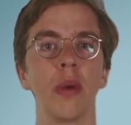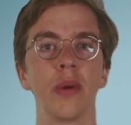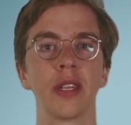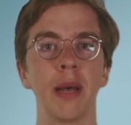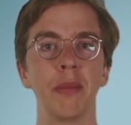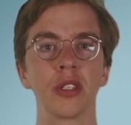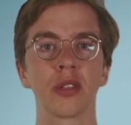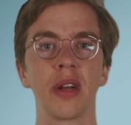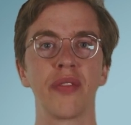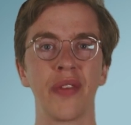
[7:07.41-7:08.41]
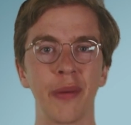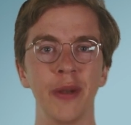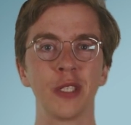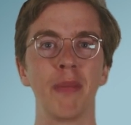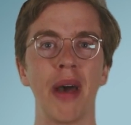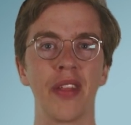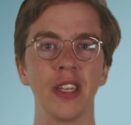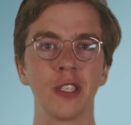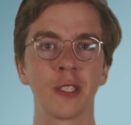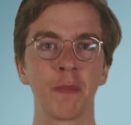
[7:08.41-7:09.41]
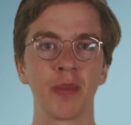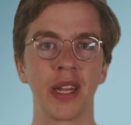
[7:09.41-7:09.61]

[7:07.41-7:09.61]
we will demonstrate various methods